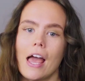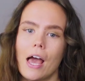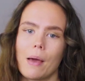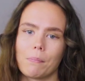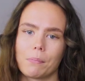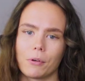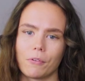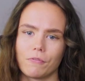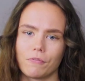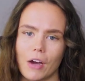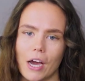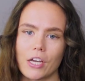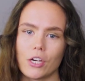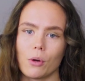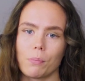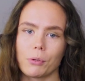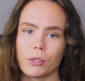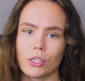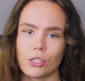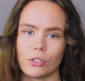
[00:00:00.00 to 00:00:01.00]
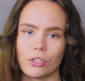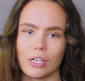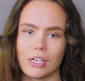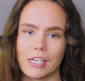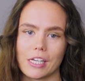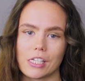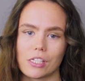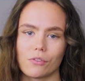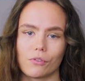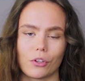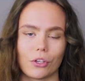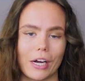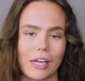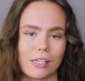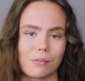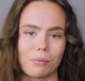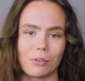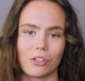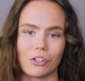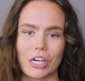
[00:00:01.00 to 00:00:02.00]
and provide opportunities for
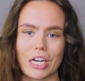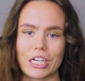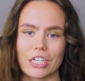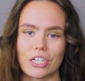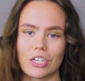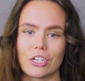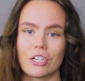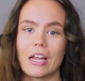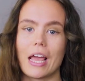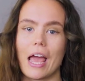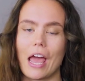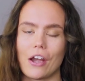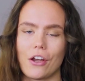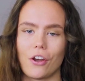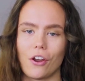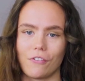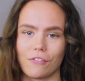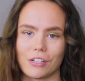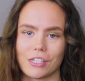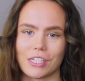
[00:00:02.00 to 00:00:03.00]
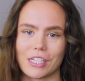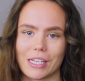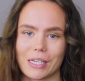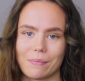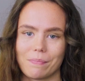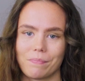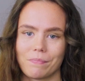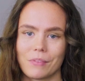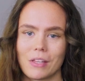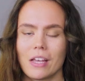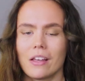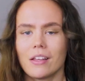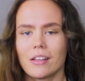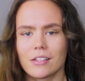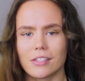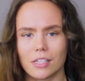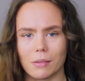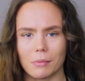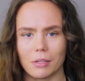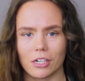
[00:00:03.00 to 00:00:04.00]
exploration and novelty.
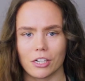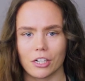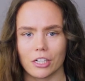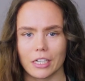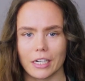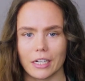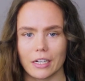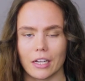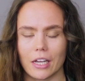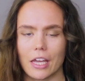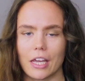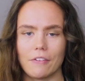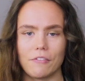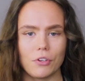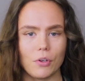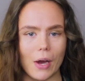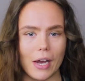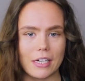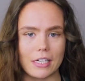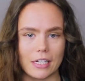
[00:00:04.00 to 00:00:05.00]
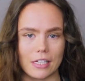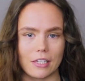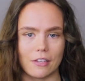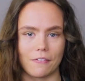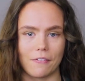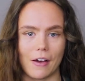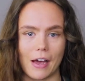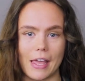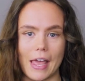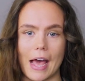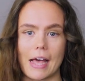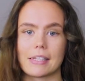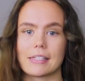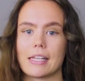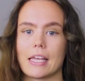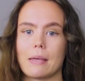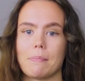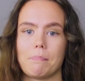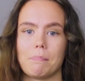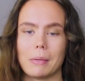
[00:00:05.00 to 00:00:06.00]
Similarly, if you identify as
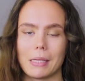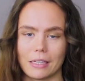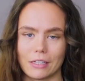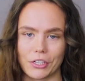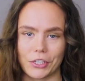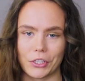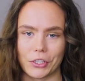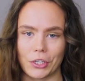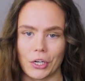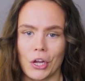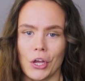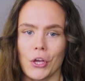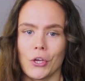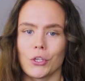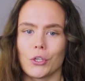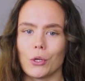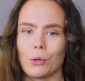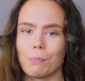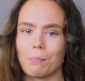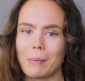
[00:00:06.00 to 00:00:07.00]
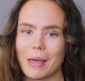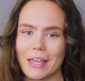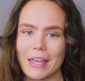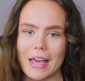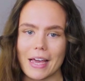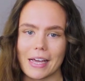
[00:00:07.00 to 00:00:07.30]
a builder, you may